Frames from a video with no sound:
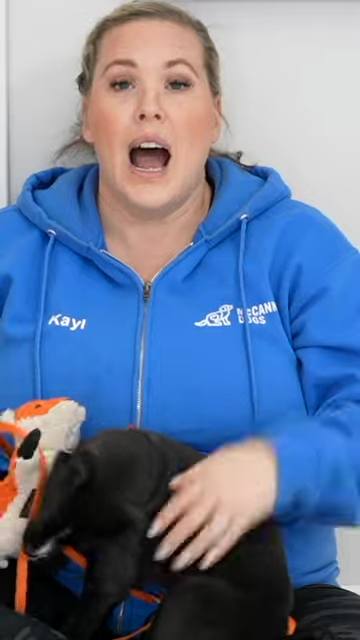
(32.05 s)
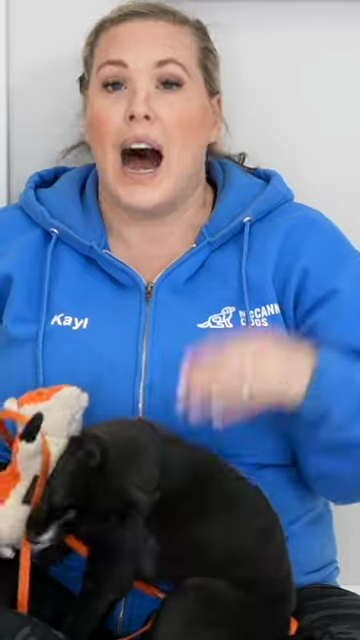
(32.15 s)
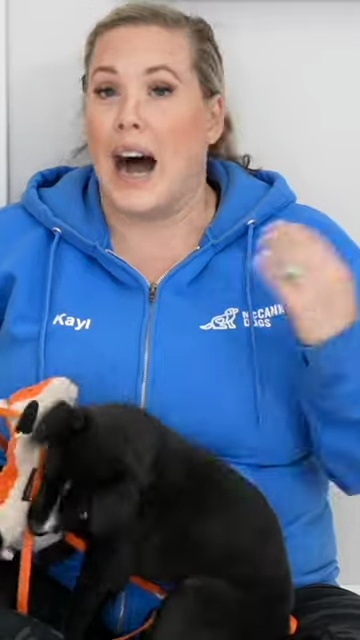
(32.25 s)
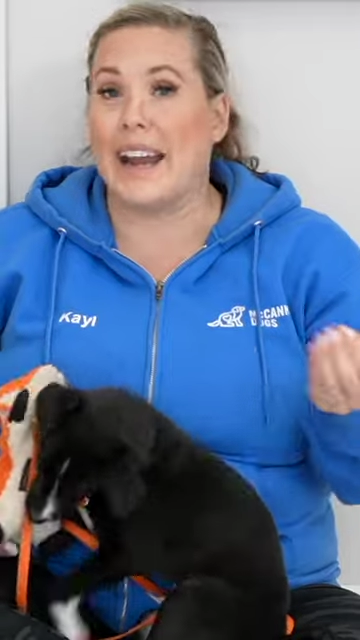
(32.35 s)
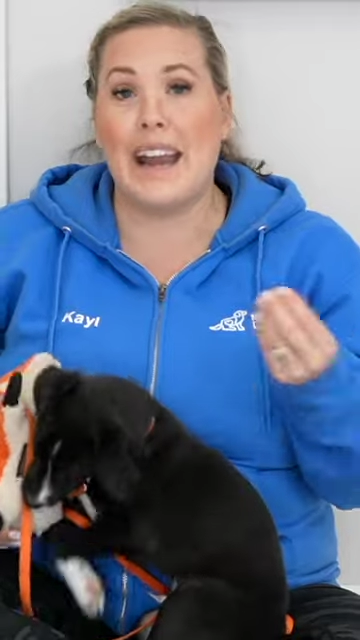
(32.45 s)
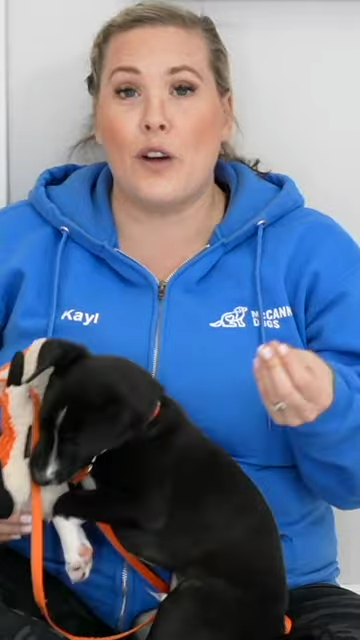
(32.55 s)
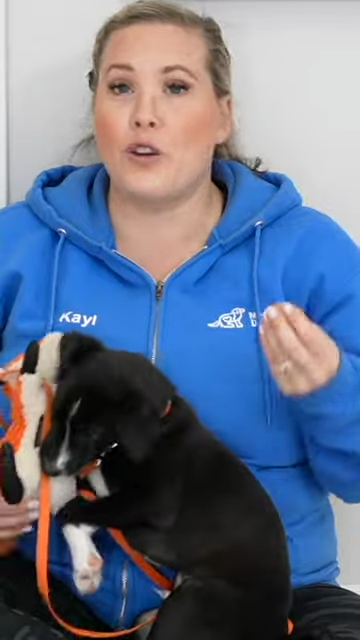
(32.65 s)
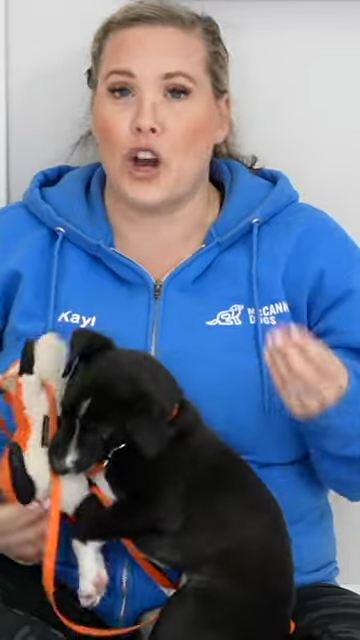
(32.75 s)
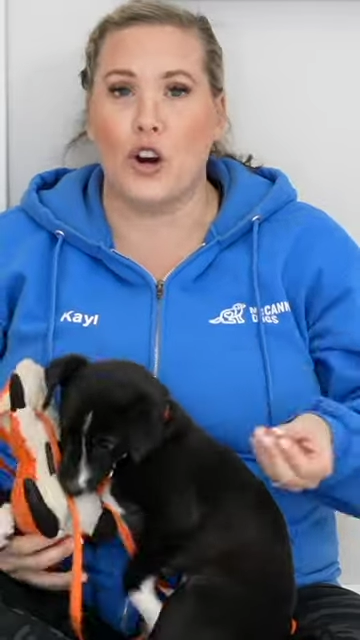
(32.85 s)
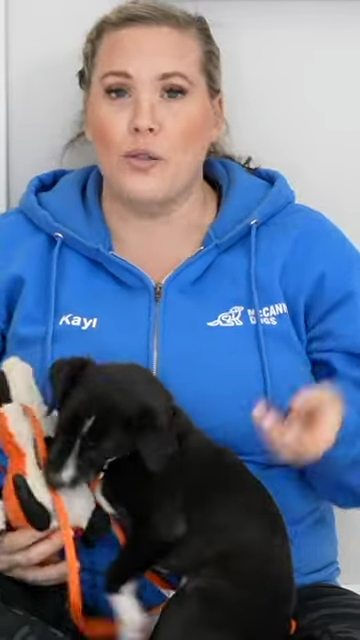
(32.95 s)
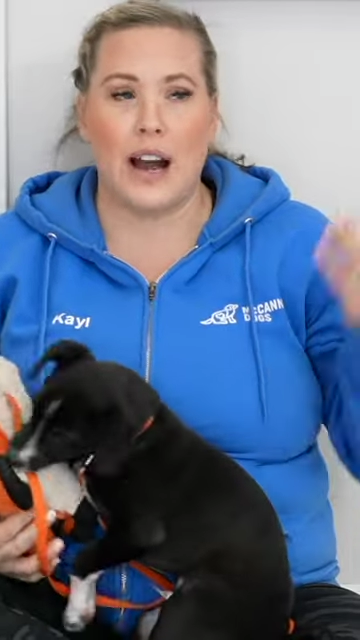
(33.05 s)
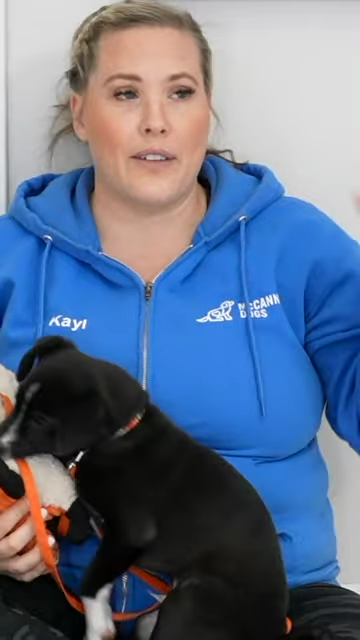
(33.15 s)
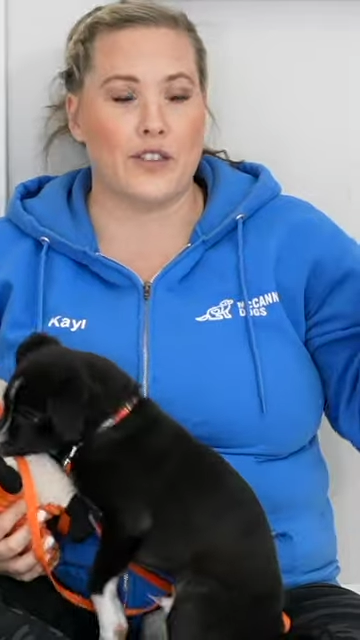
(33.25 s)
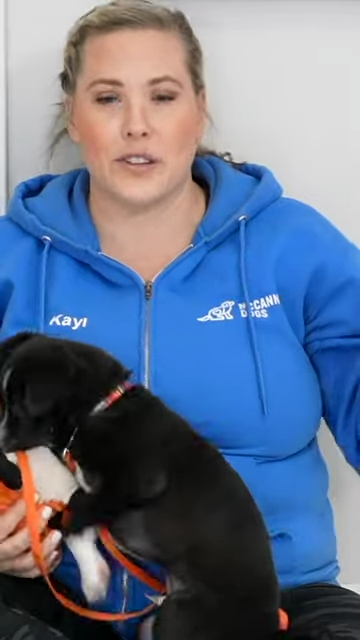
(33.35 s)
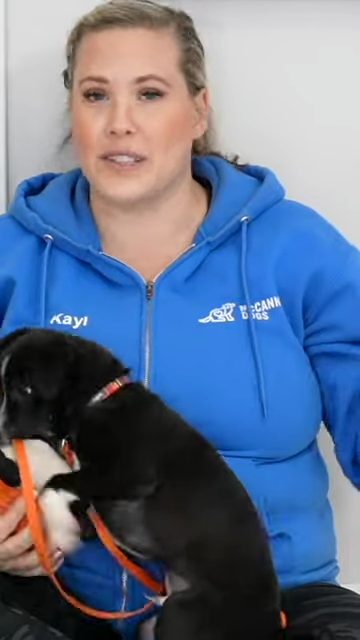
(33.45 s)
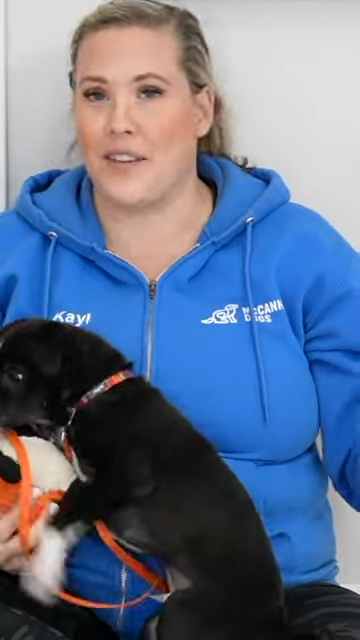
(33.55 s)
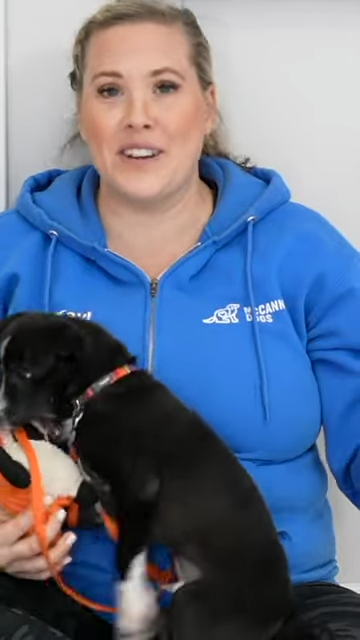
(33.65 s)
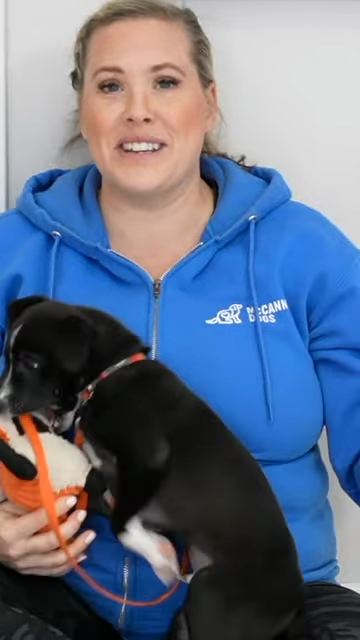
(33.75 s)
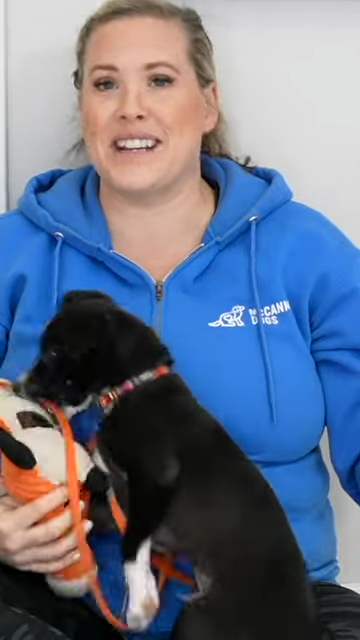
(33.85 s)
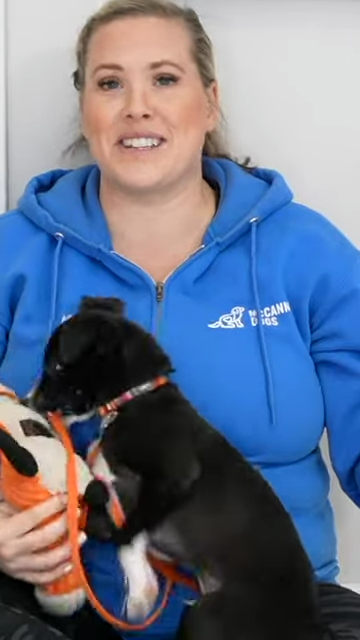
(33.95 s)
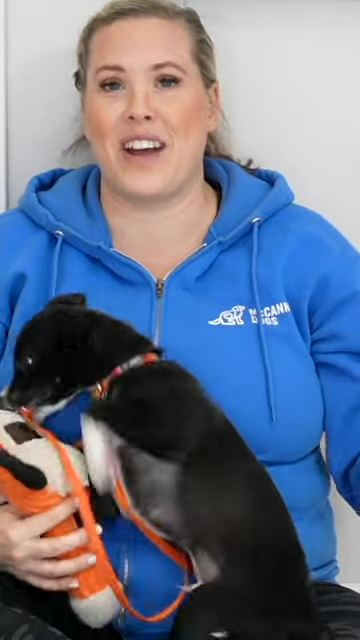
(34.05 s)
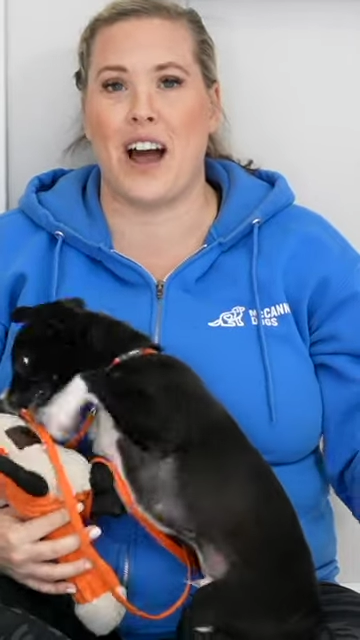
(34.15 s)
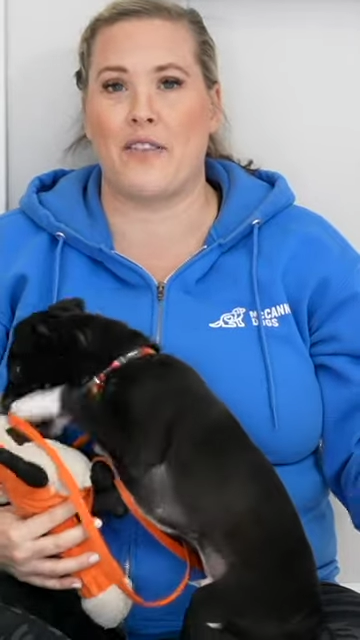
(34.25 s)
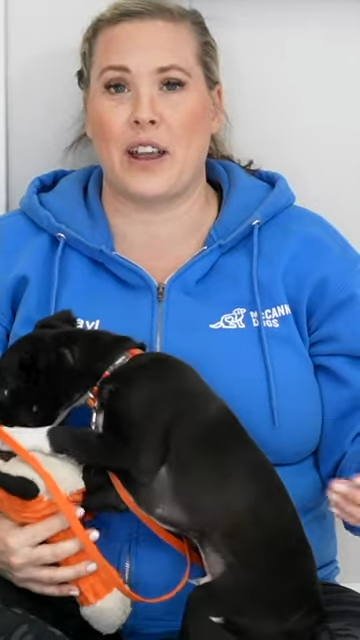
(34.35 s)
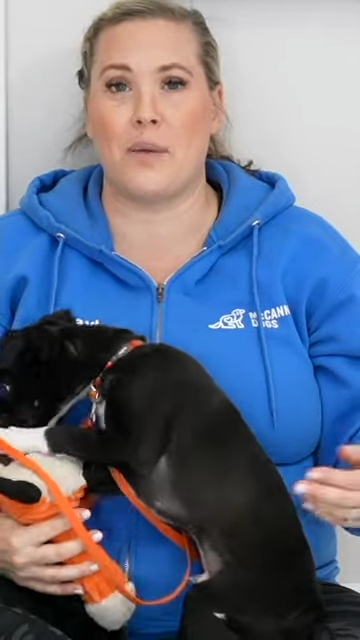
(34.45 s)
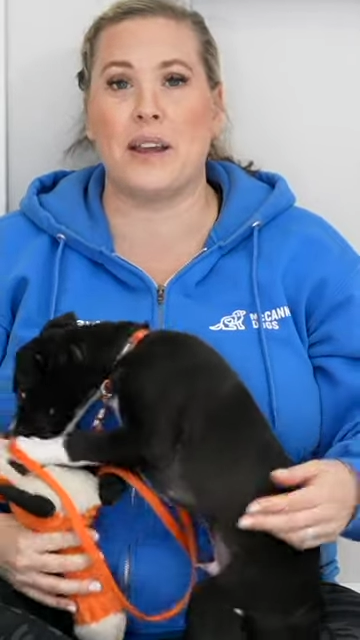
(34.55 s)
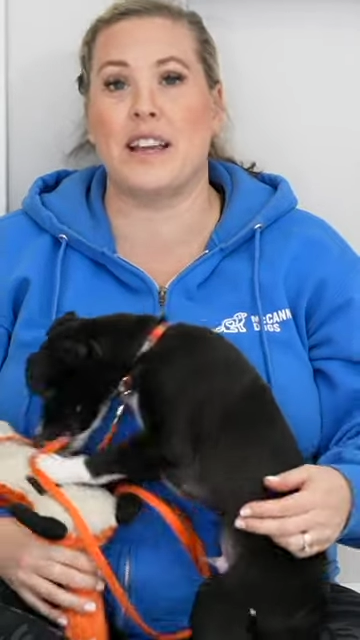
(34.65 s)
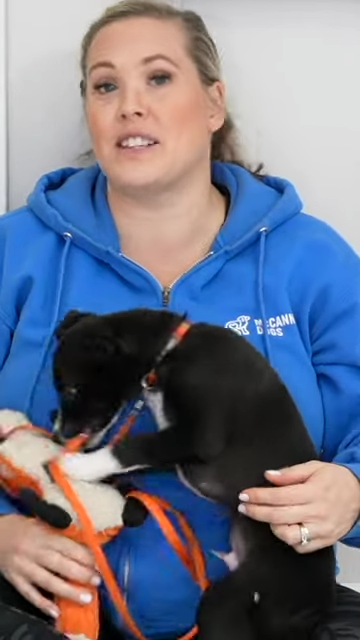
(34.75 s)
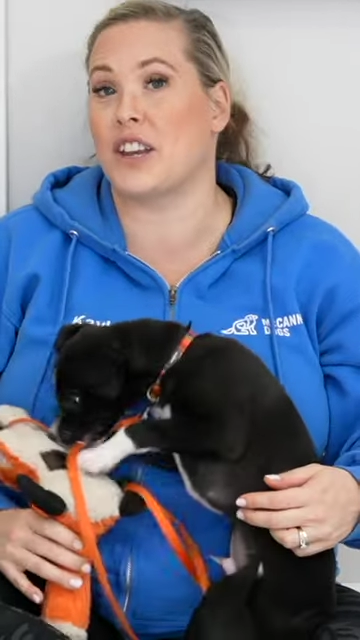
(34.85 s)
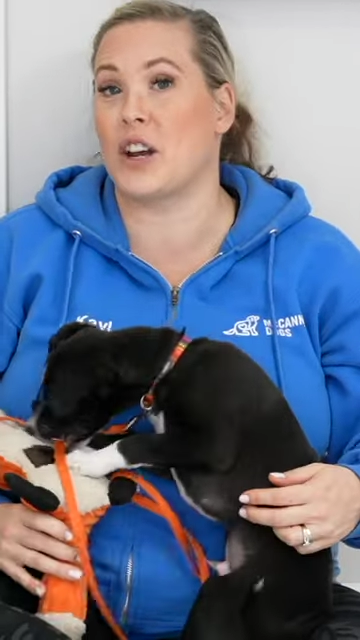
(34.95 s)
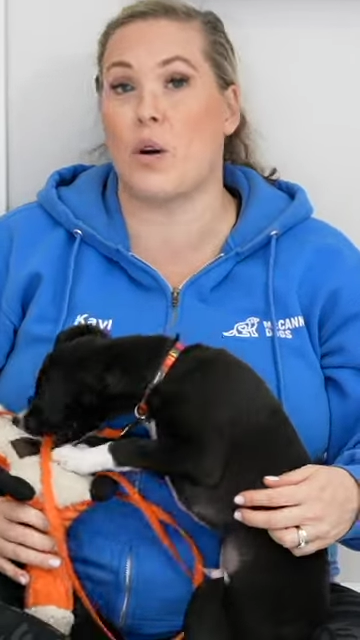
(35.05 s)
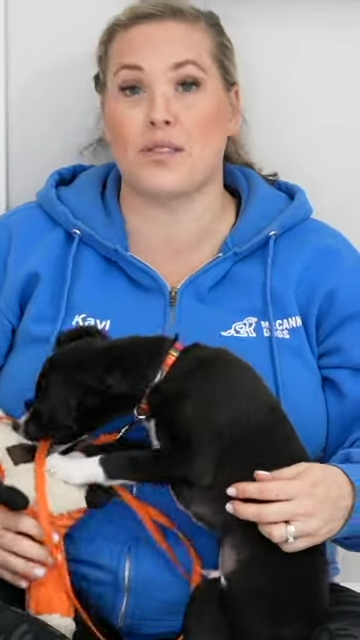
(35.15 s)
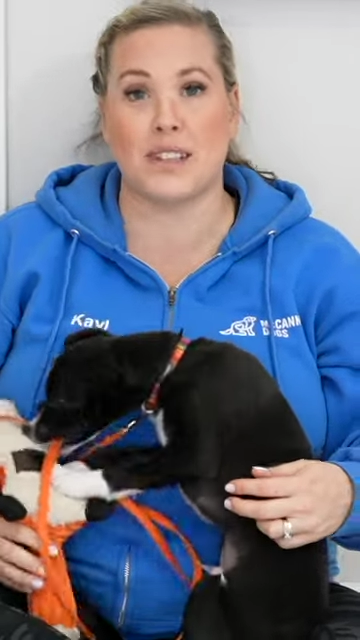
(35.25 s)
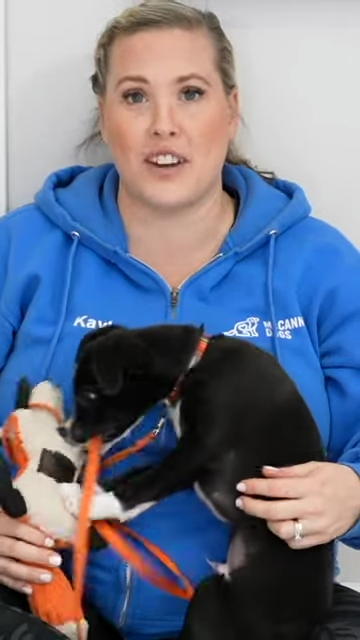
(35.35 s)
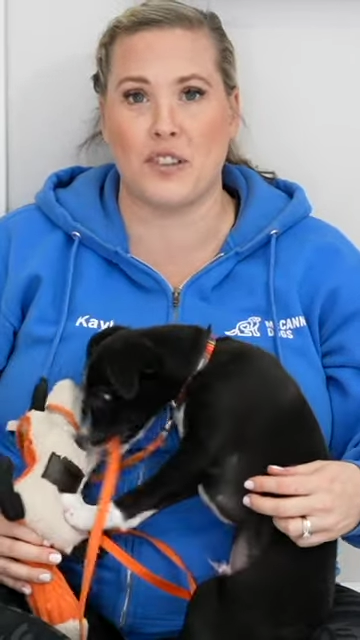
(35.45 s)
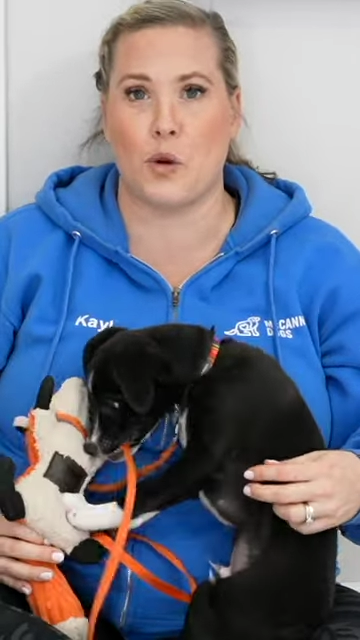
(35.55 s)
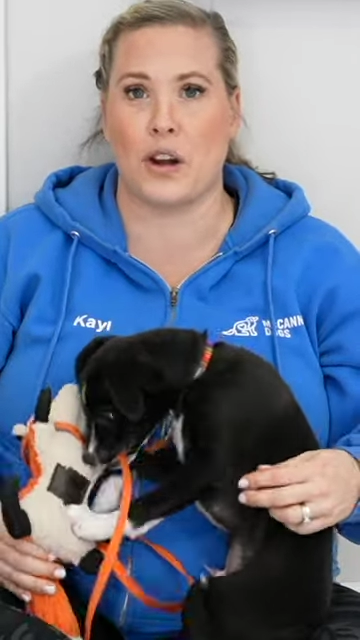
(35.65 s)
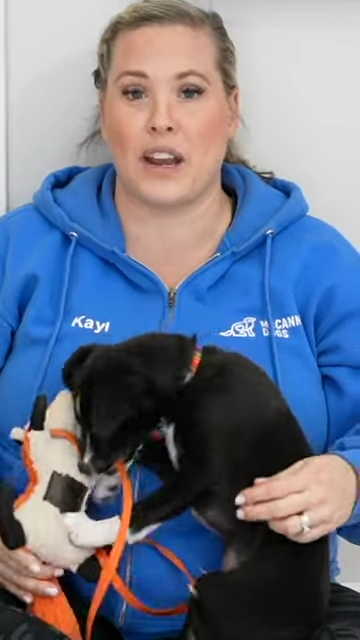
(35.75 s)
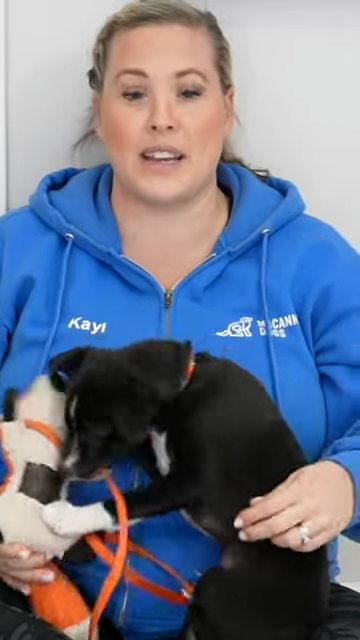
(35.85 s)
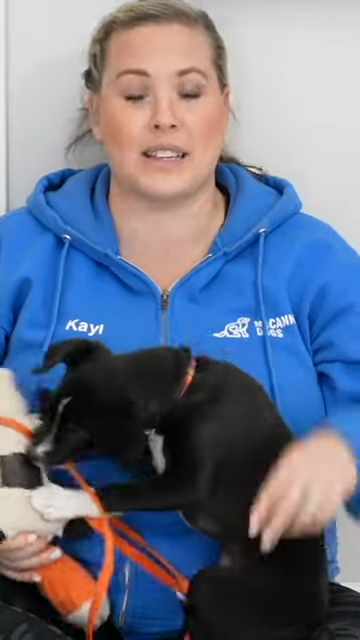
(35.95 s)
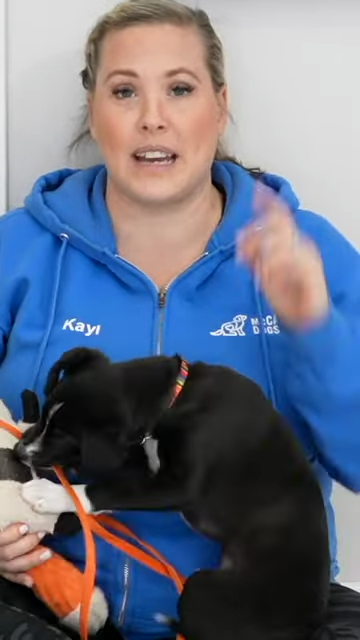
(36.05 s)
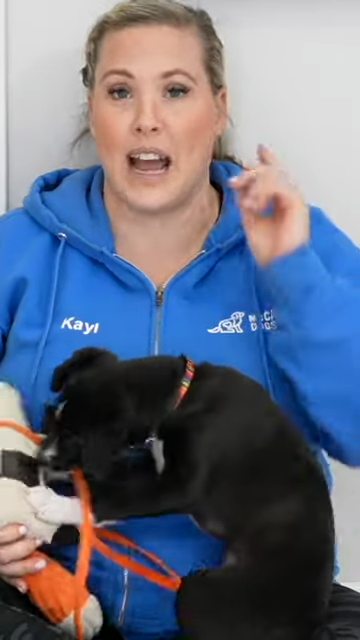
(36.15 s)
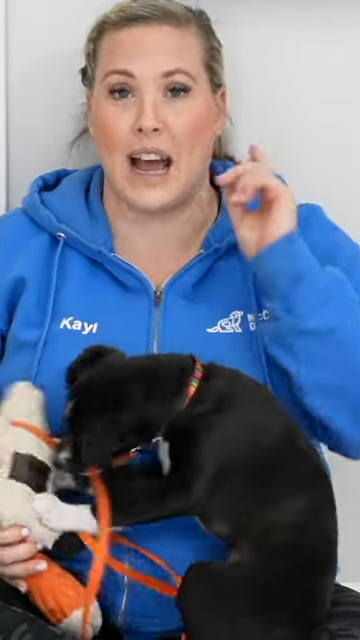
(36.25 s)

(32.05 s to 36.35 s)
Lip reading: I now know after 7 days of having him, he's gonna go outside in the morning, he's gonna